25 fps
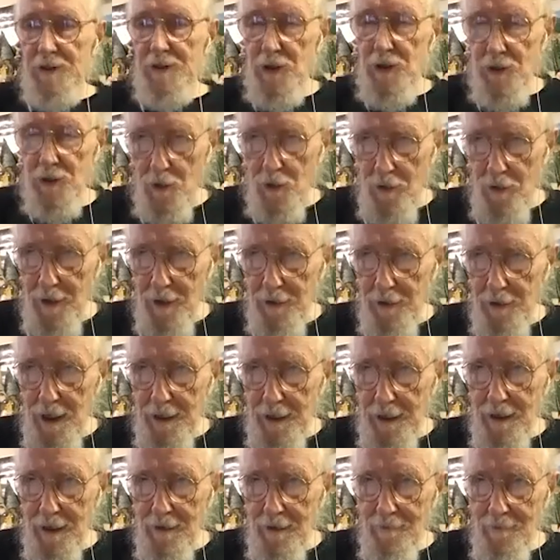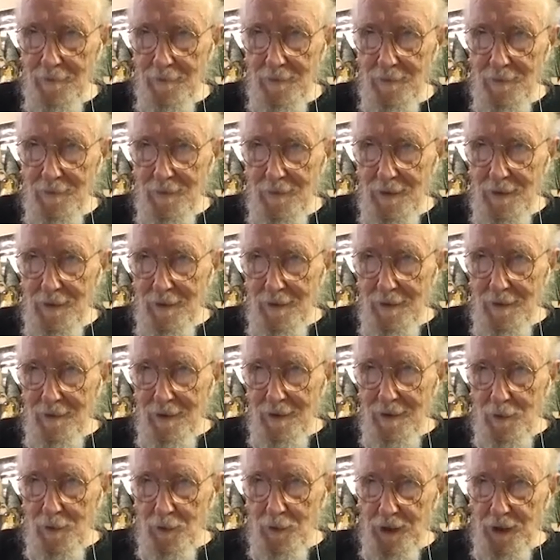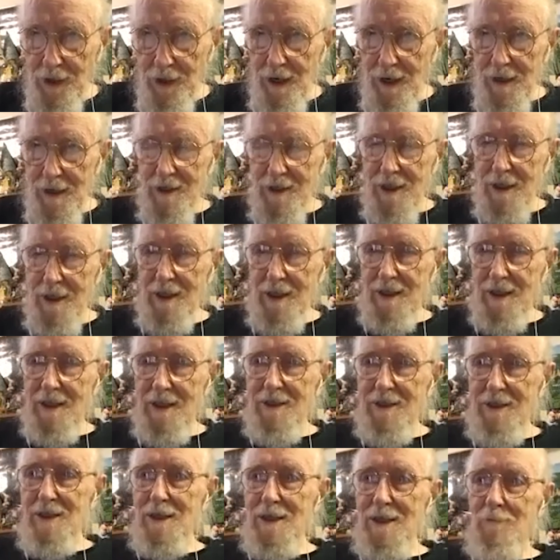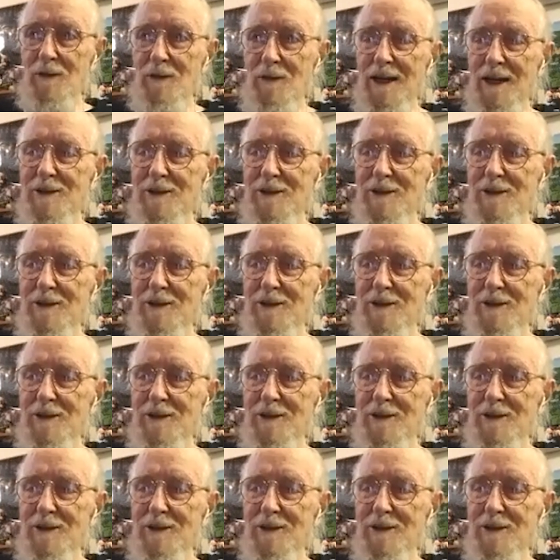struggling with us. It didn't seem like